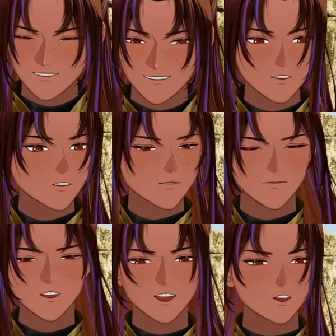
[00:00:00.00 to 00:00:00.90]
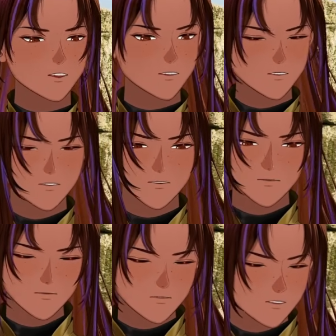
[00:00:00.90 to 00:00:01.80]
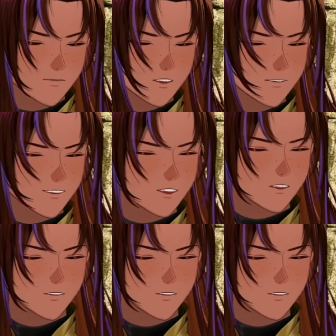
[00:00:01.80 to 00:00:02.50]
That's your fighter, your barbarian,